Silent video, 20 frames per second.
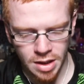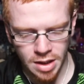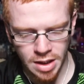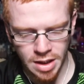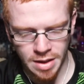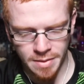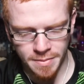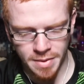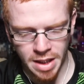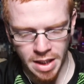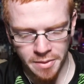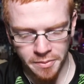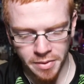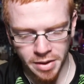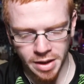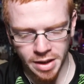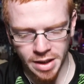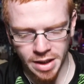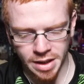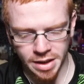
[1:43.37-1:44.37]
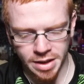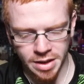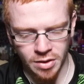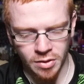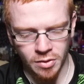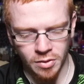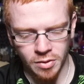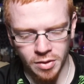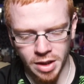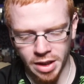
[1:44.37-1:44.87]
Um, I really like the
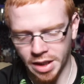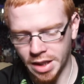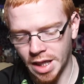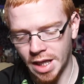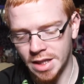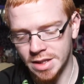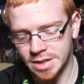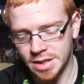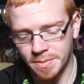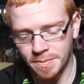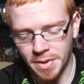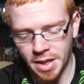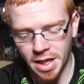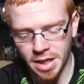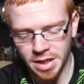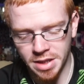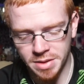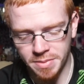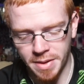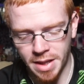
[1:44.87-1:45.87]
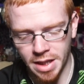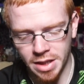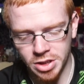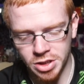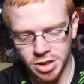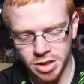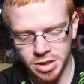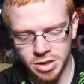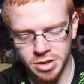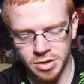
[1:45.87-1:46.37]
whole like concept behind this
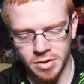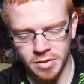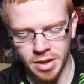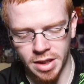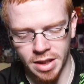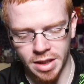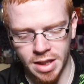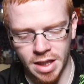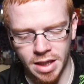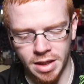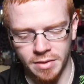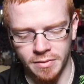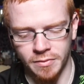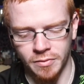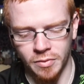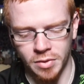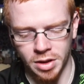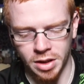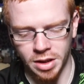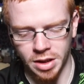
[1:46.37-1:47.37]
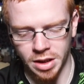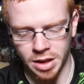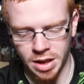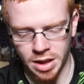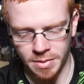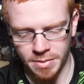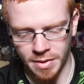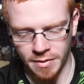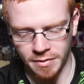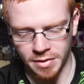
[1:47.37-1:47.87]
packaging, so I kind of wanted to
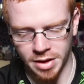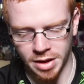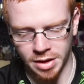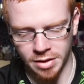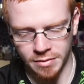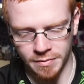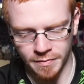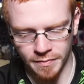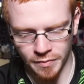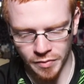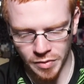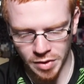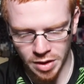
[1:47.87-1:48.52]
keep everything